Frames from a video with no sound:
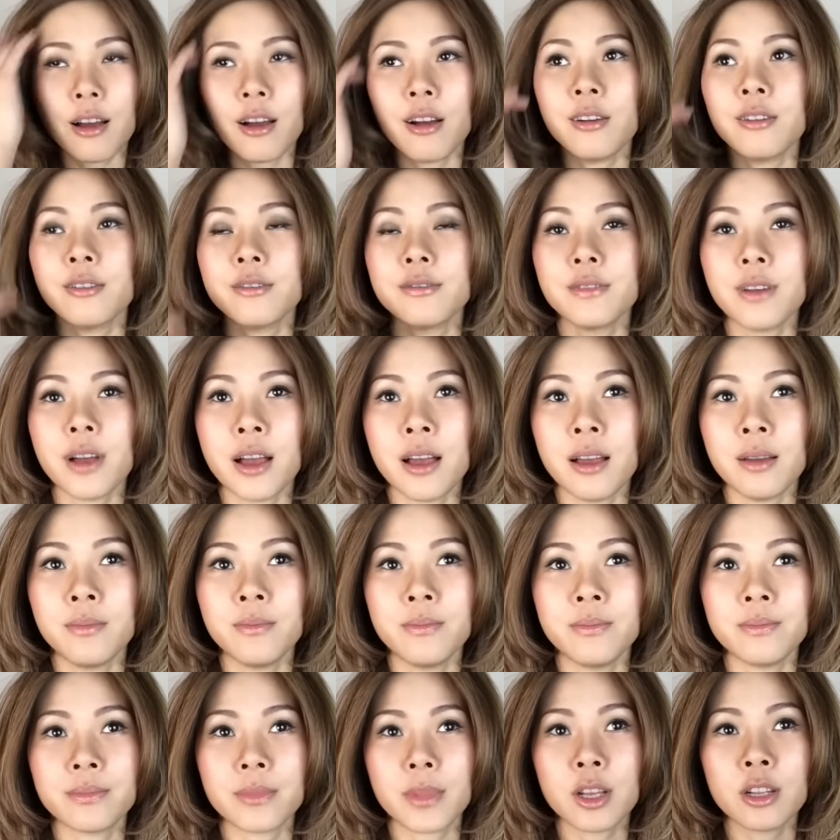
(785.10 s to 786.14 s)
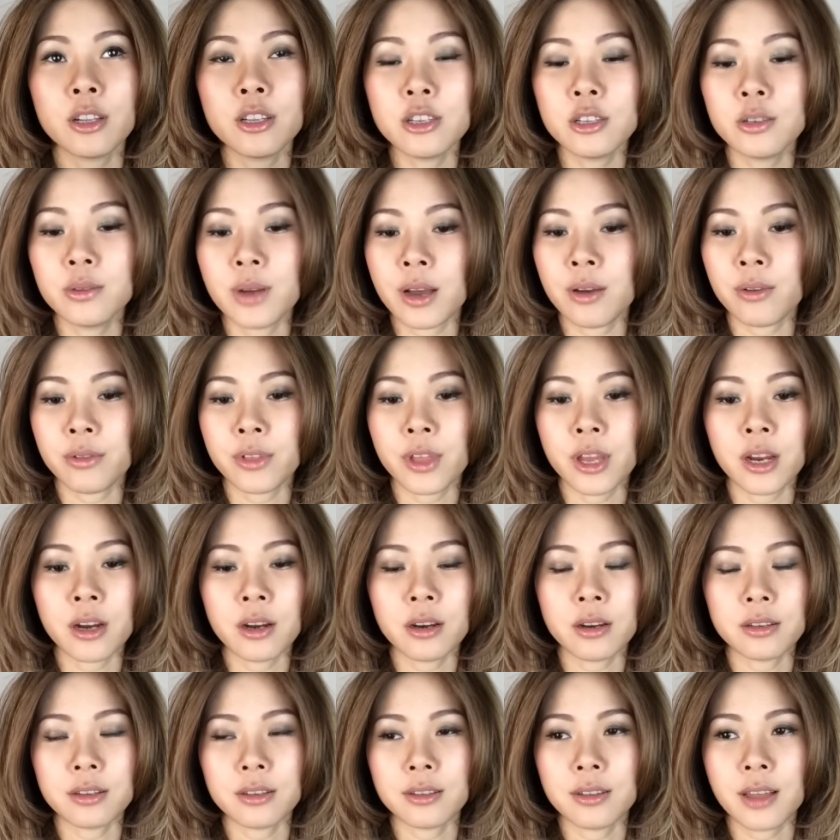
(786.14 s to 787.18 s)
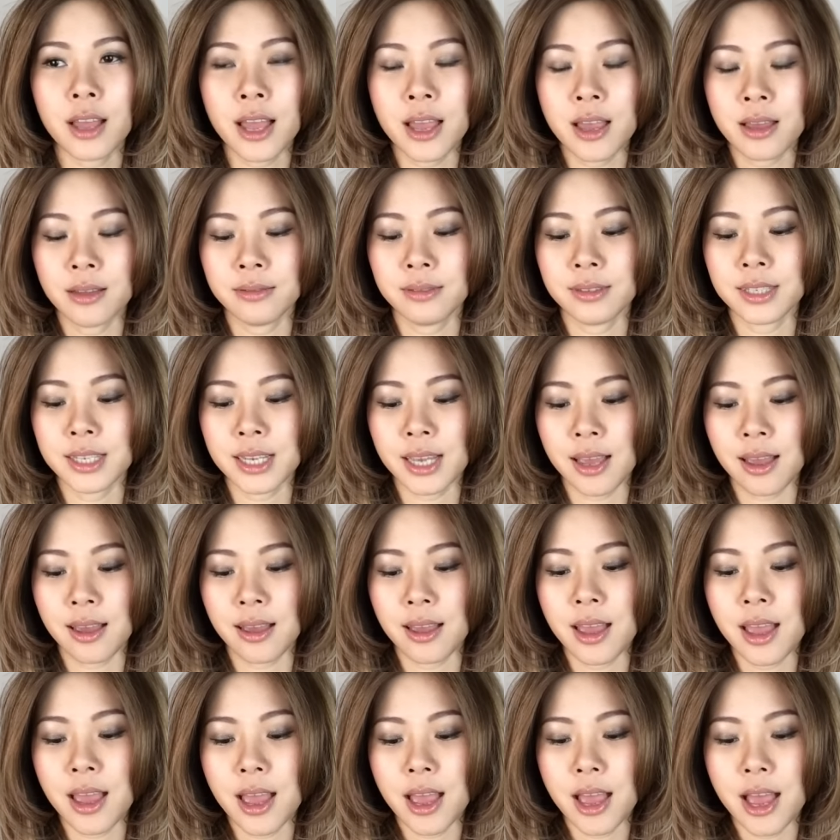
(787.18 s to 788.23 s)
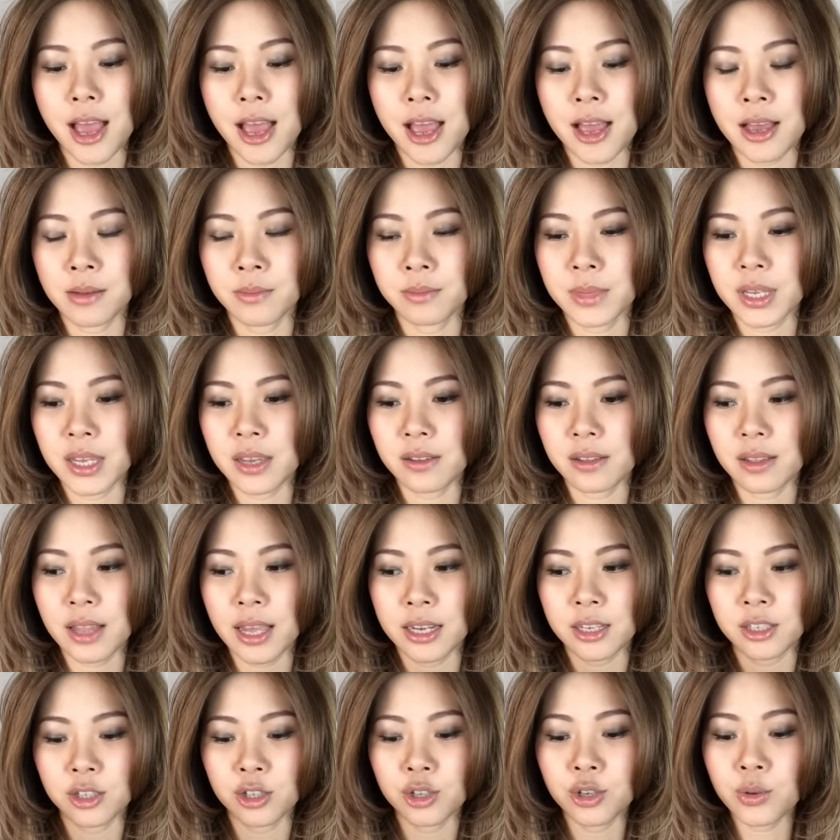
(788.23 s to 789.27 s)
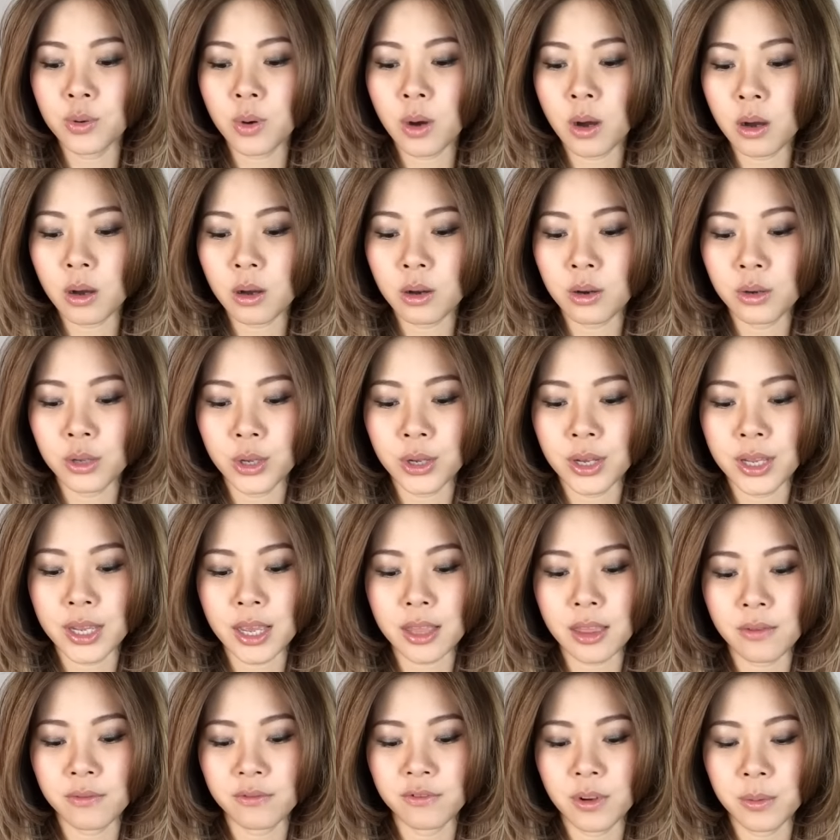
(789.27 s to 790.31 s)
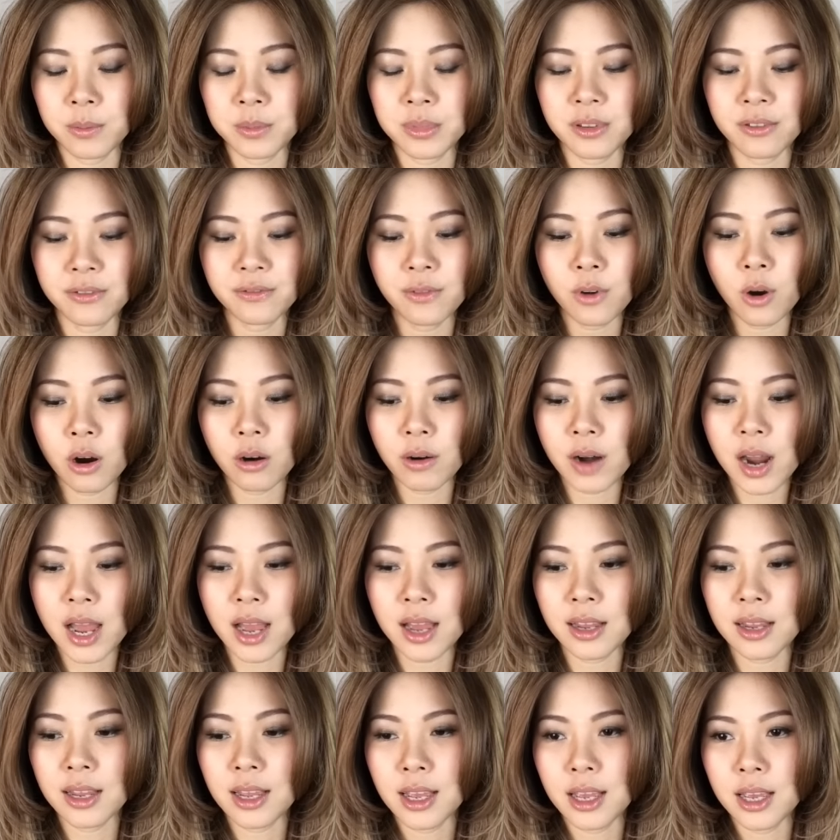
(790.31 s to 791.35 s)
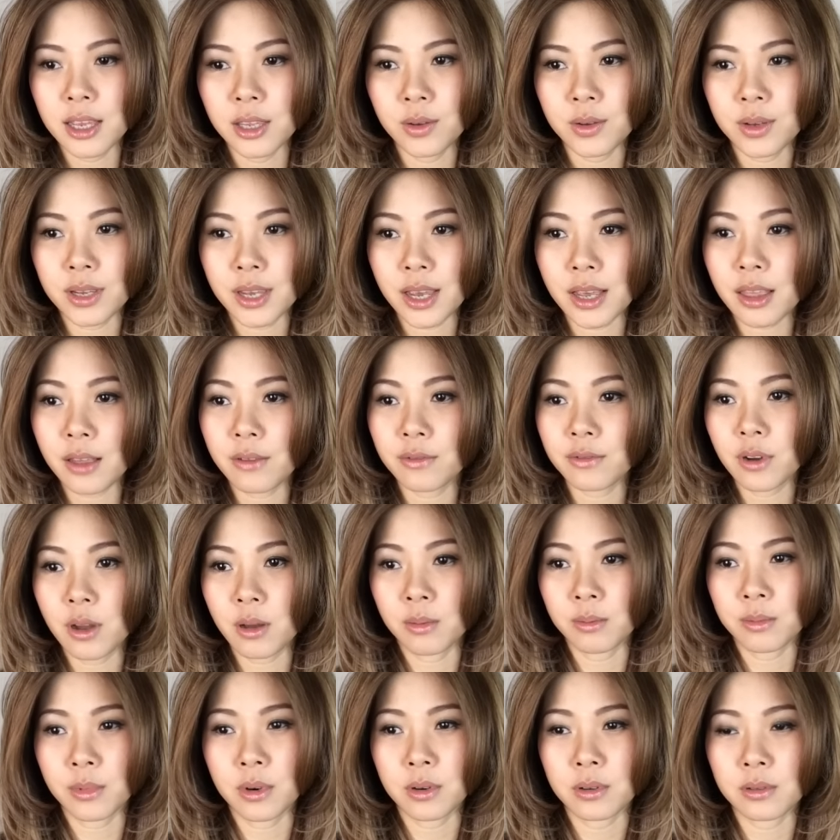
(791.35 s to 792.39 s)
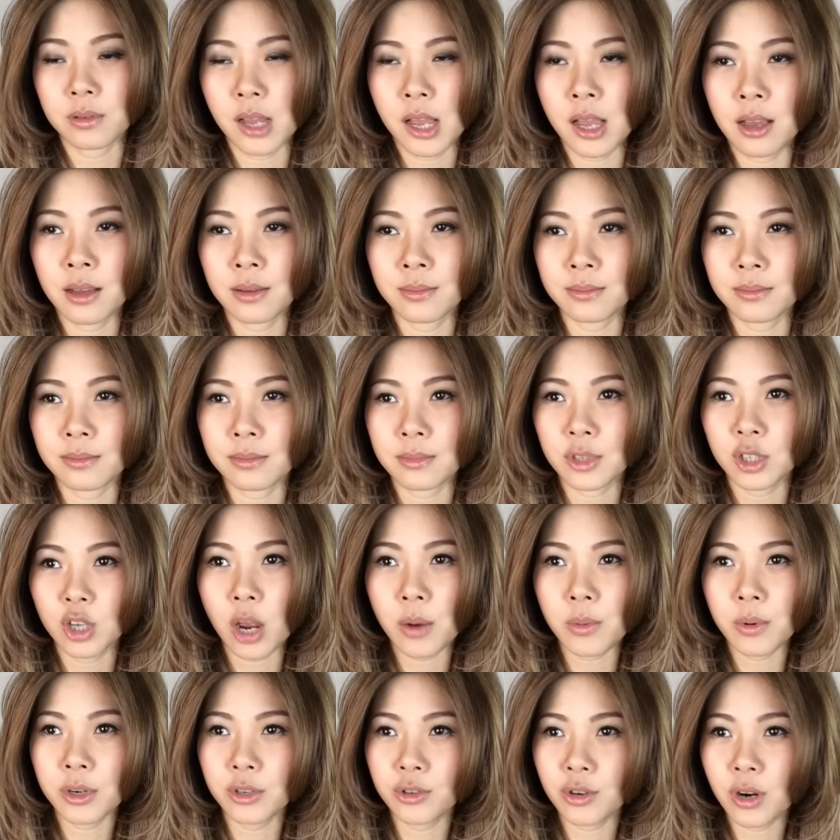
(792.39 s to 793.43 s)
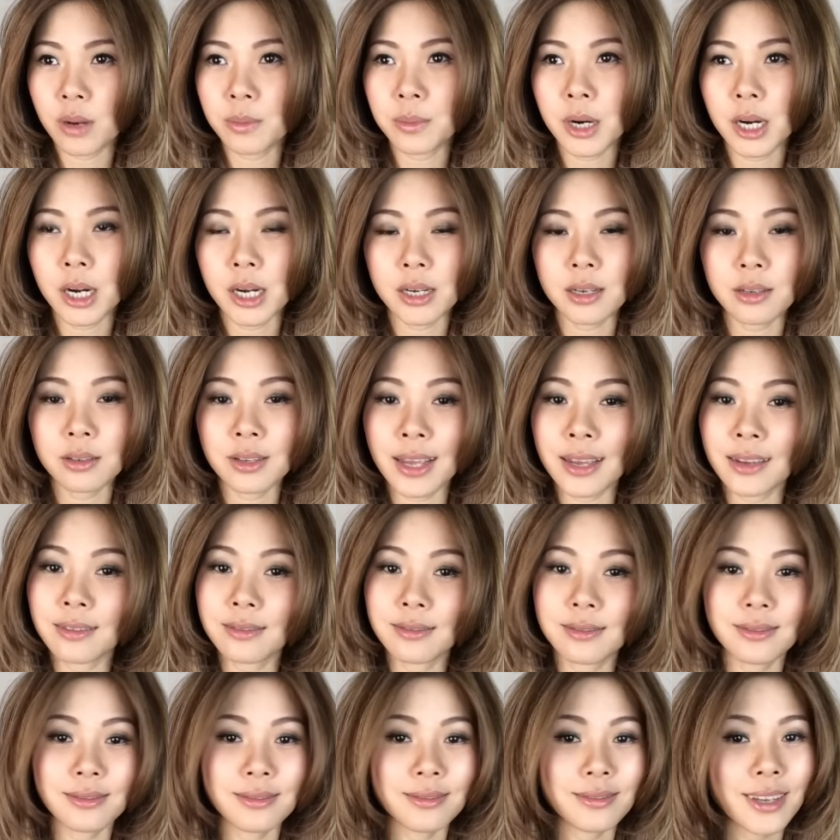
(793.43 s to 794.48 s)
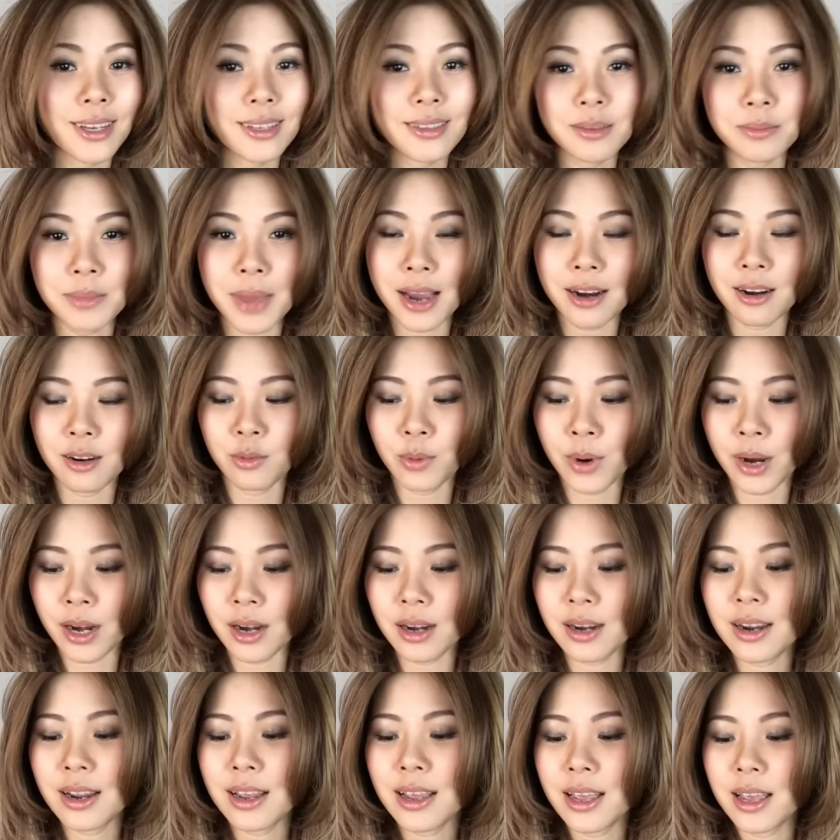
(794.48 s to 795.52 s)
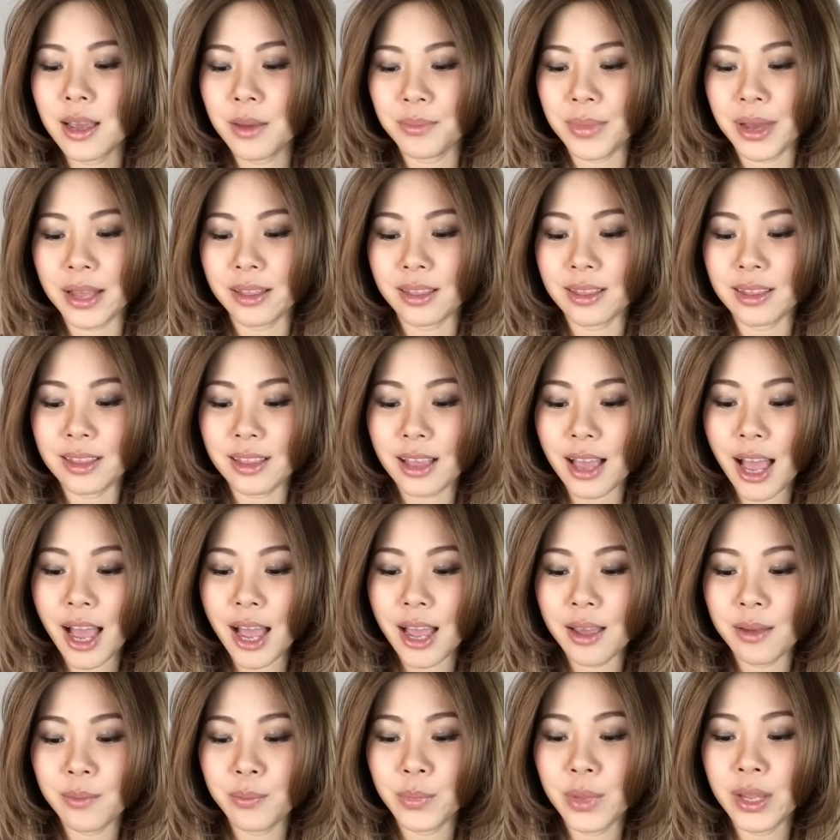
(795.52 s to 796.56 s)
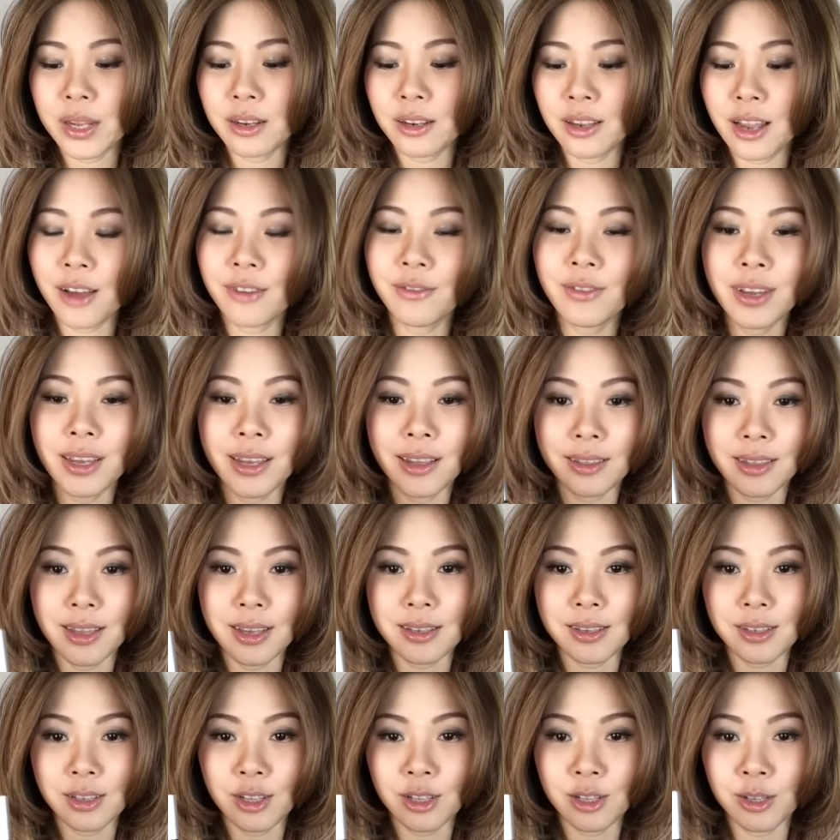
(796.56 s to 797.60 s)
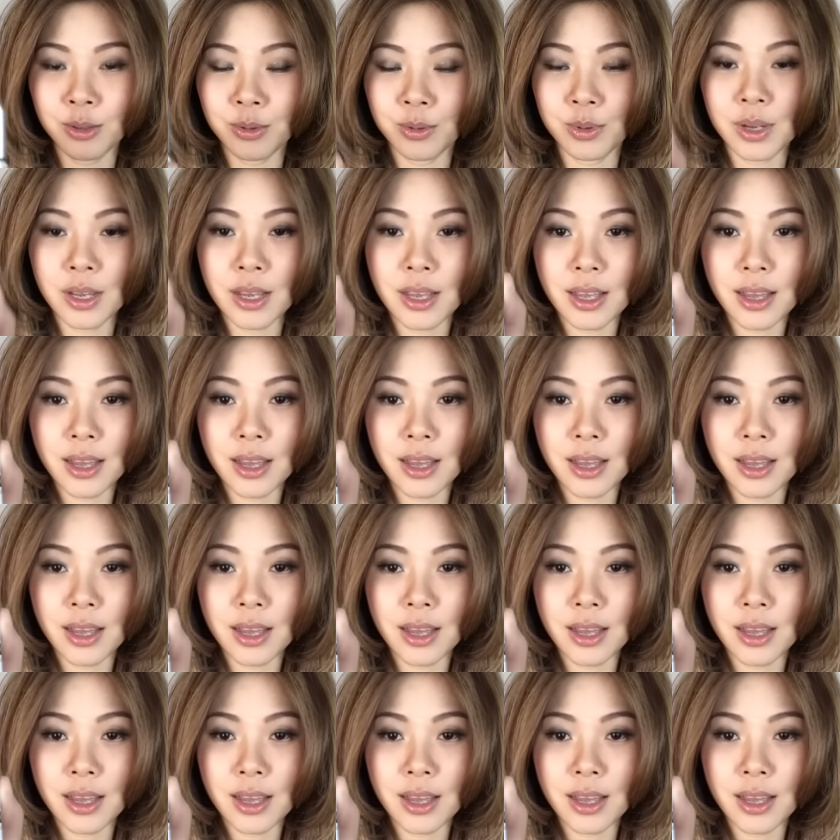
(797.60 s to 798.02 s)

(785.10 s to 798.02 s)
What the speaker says: of glue out there, and like Duo, you can get them from Sephora, you can get them from Shop or Drug Mart, like doesn't matter where, but I've been loving this glue.